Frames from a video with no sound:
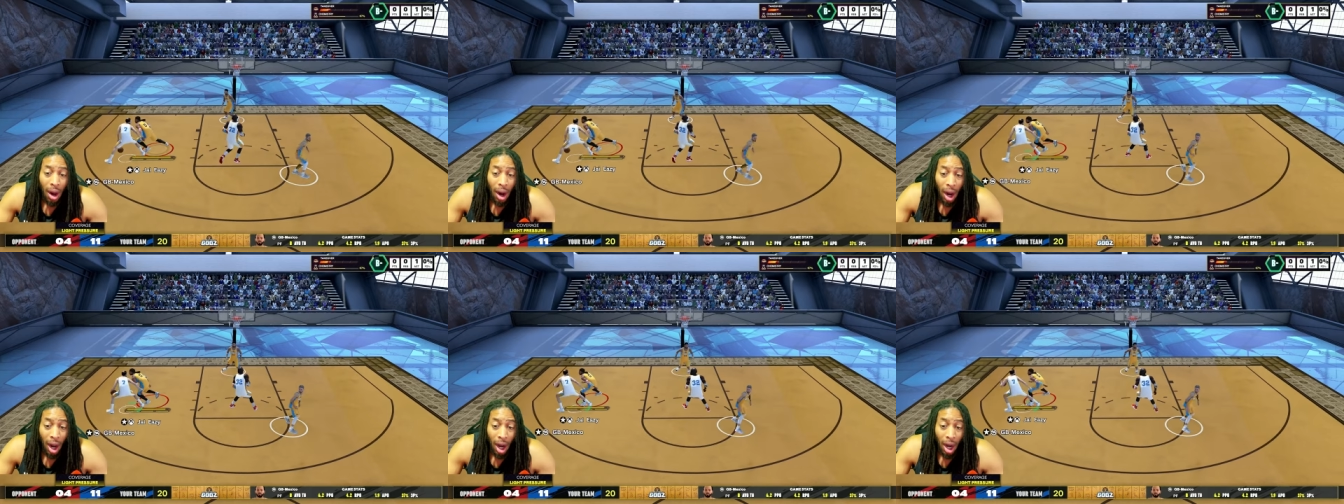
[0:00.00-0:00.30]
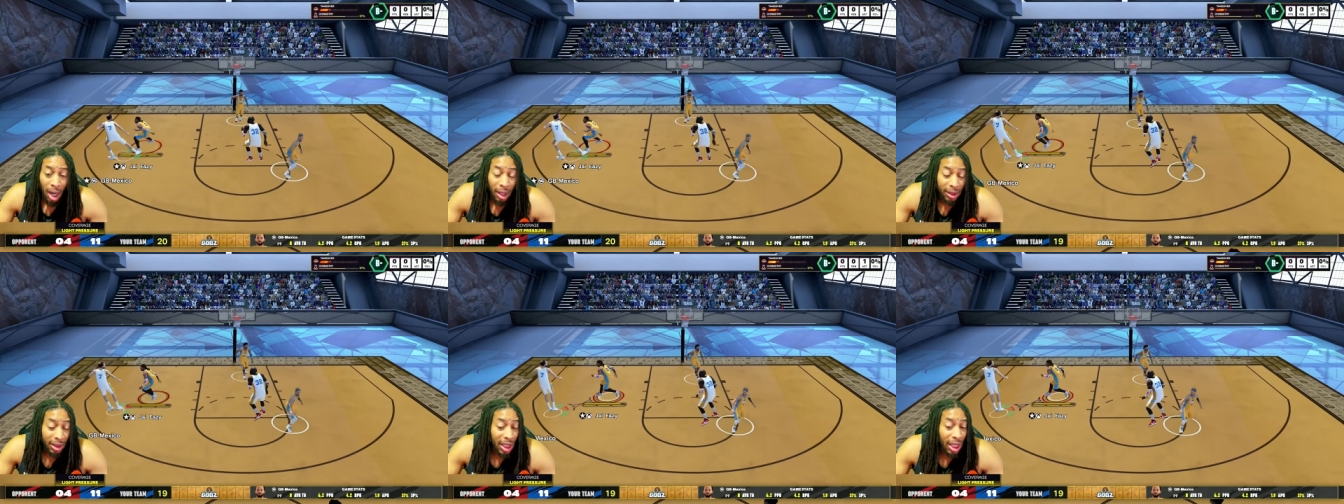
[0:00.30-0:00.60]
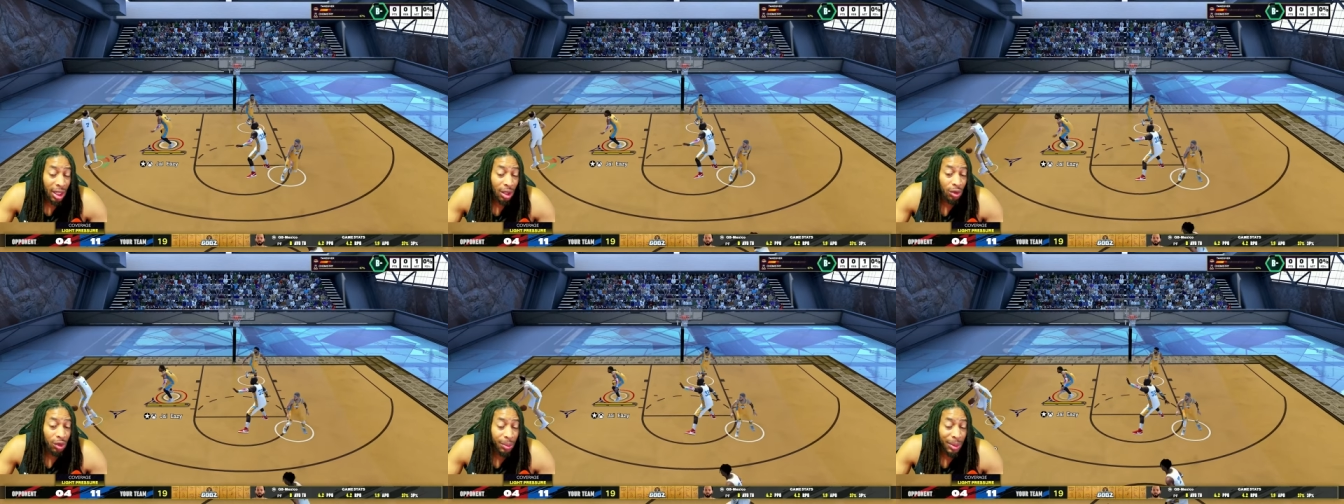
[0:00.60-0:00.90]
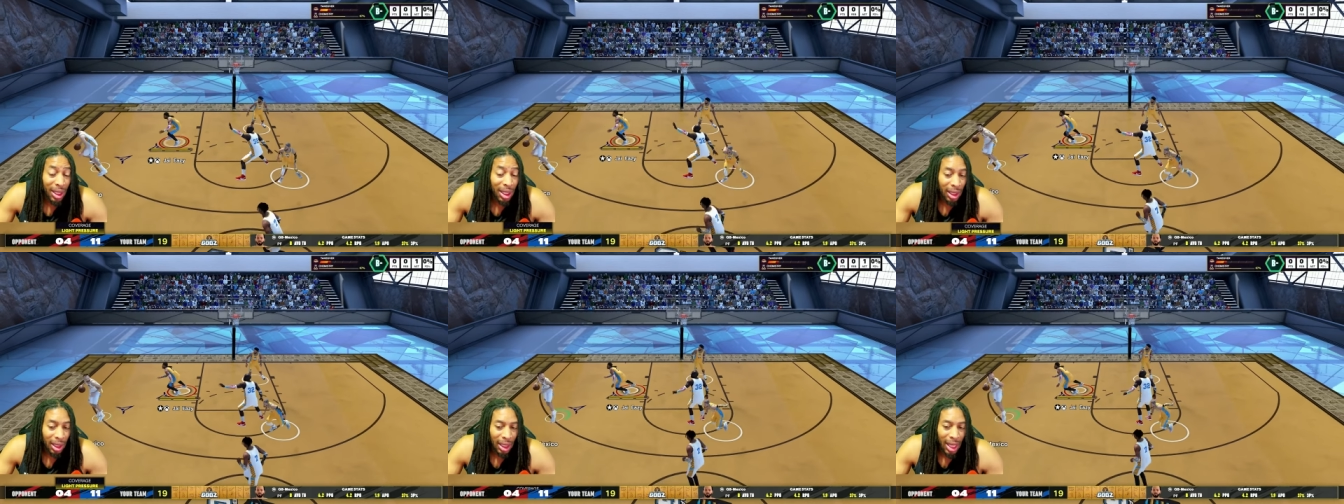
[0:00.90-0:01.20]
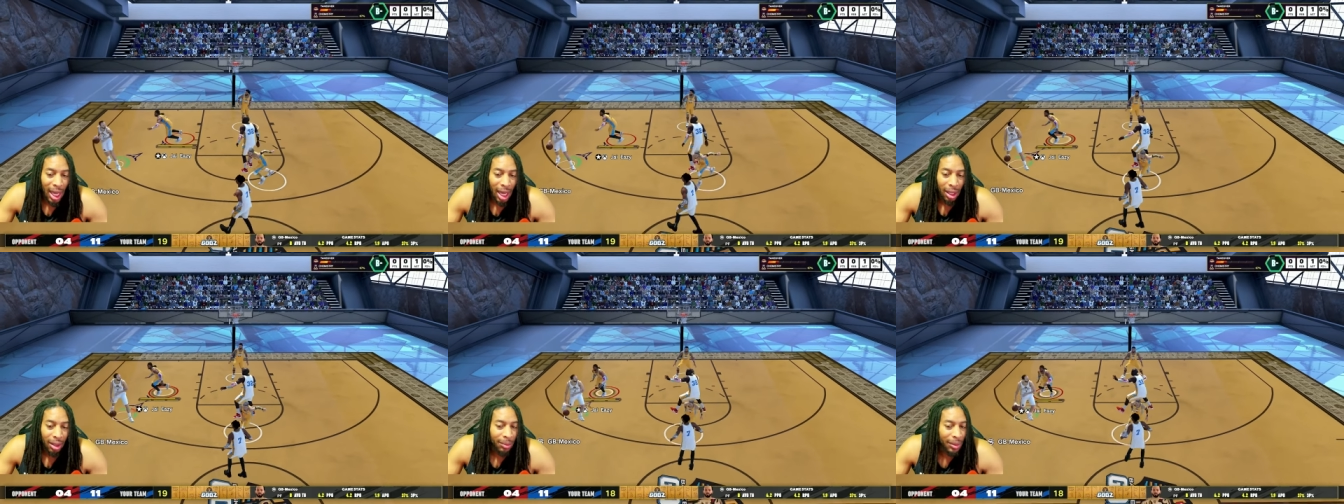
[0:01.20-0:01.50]
Uh, yeah, it was being
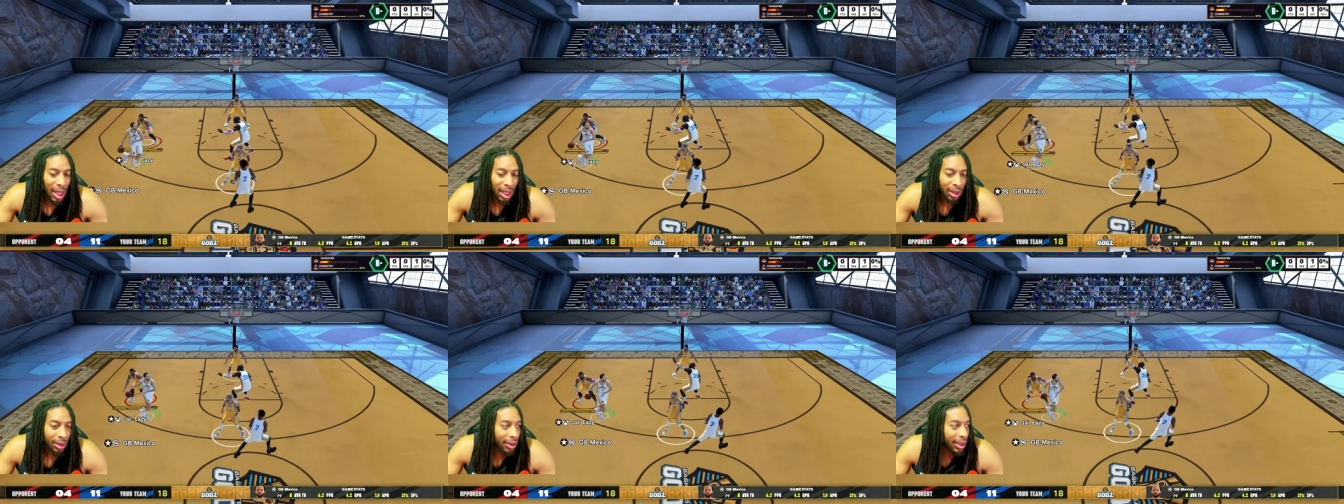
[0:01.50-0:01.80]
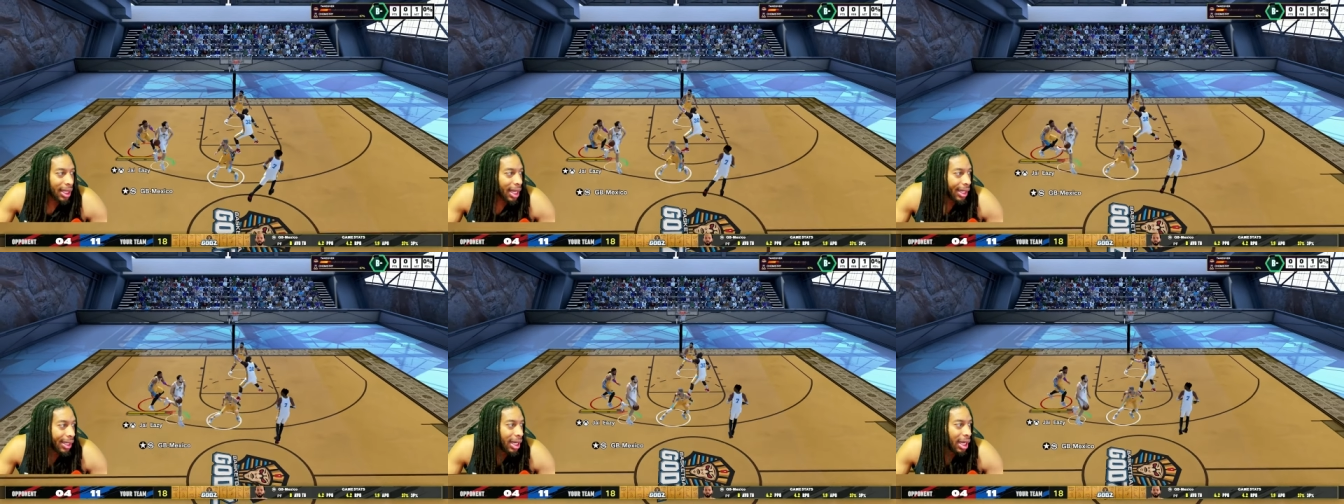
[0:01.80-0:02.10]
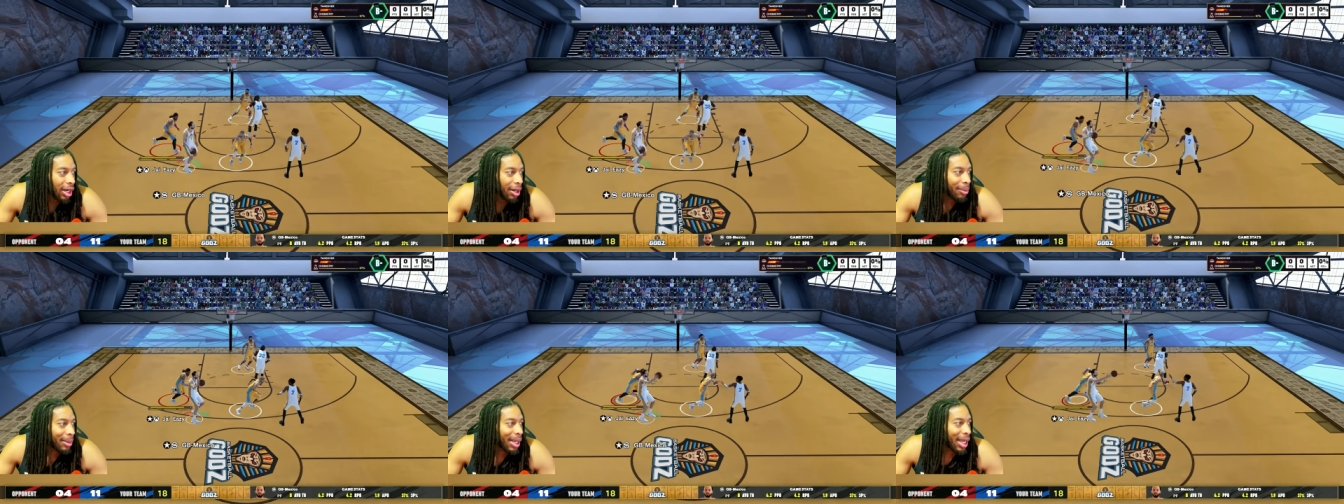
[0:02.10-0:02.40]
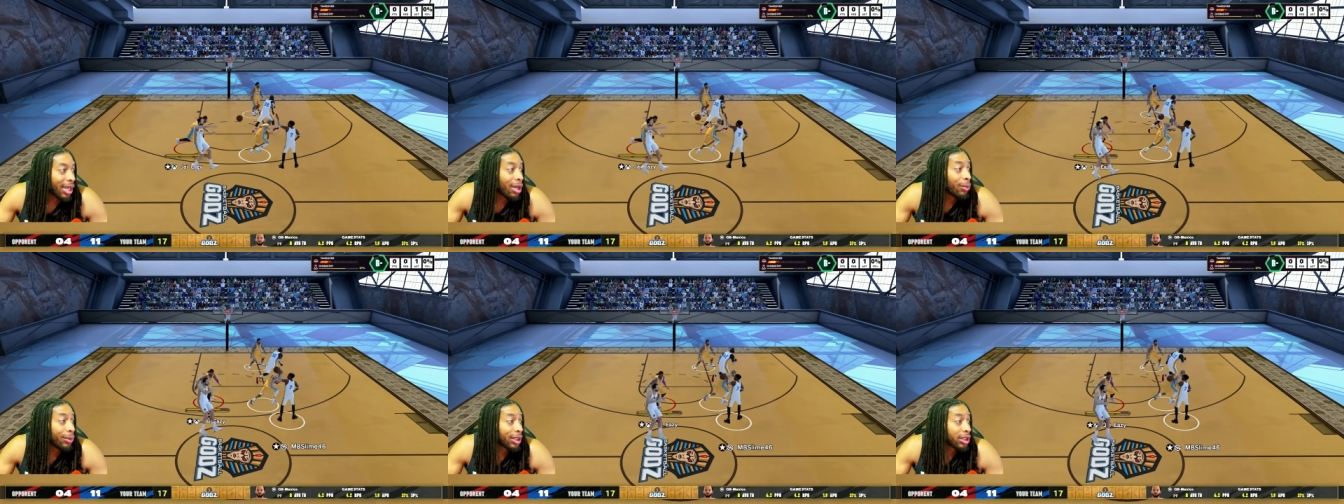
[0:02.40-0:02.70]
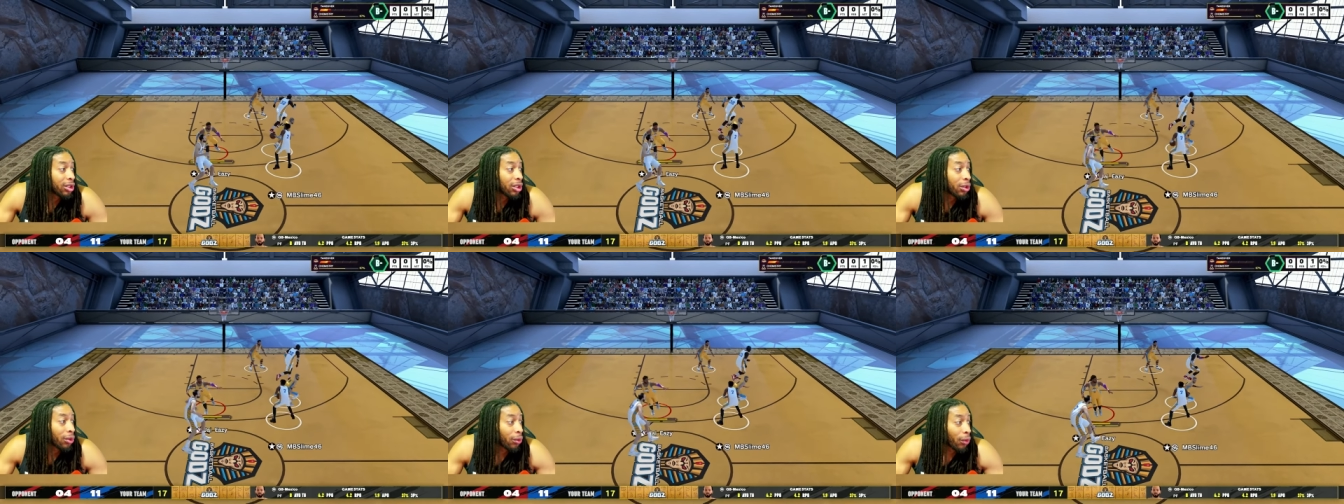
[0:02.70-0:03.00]
allowed. I'm not gonna lie to y'all, man. It
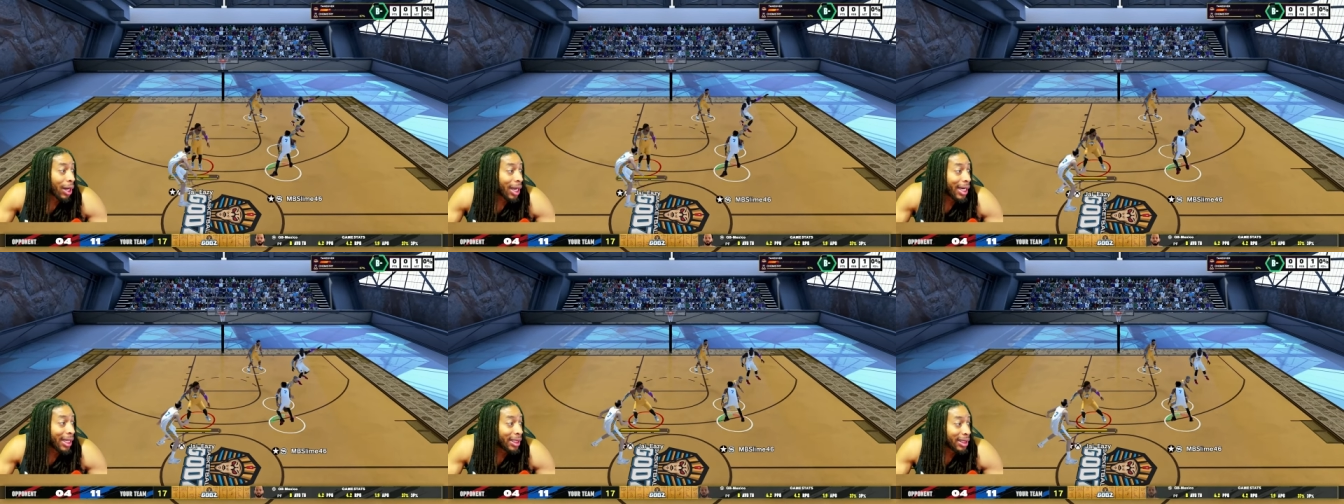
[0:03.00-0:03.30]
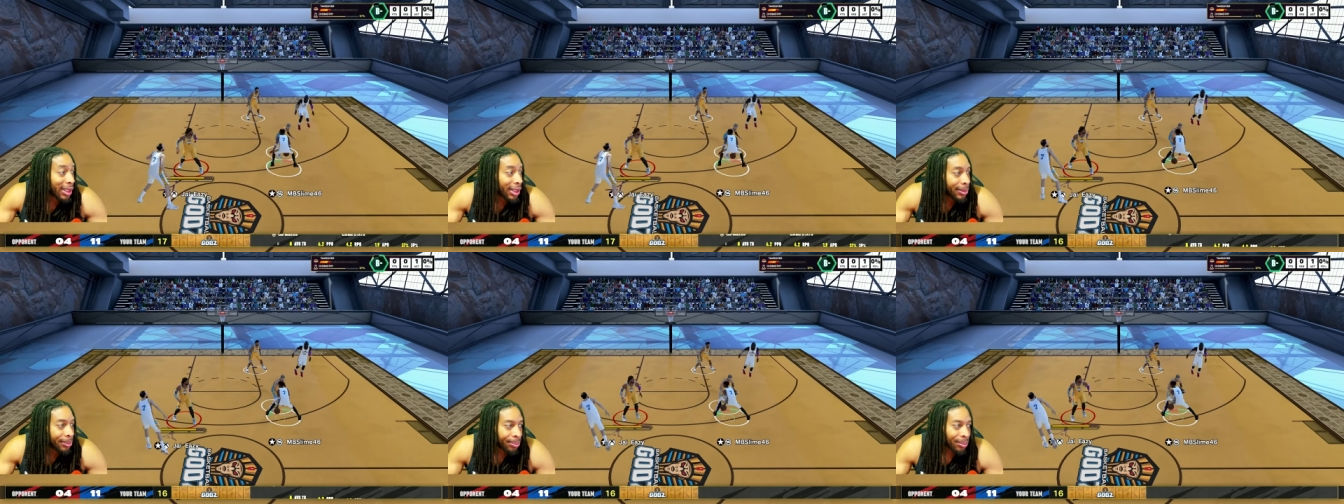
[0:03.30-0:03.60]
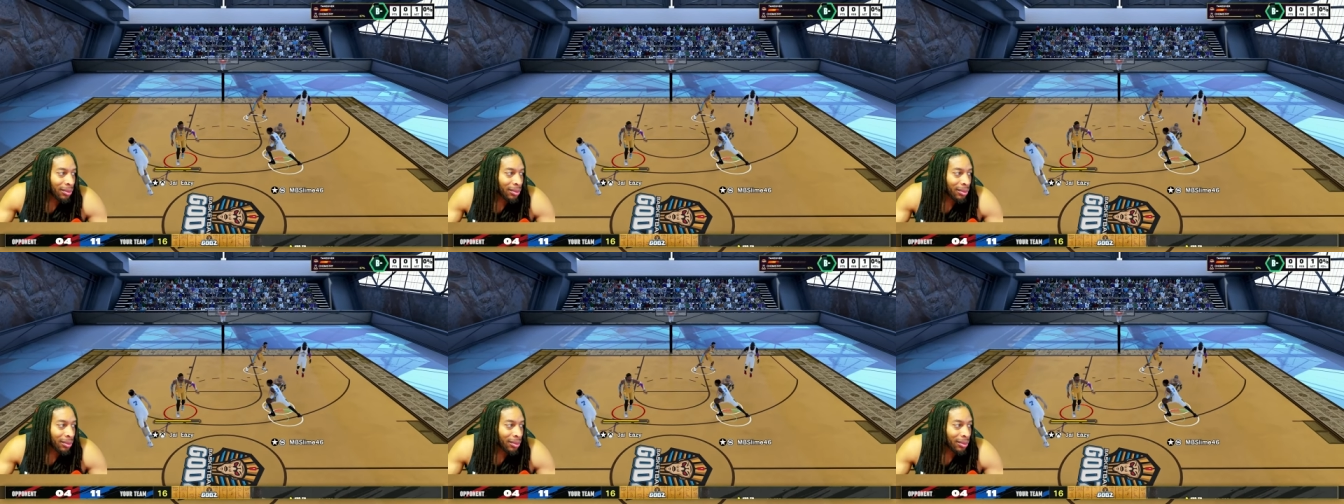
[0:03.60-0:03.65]
was crazy.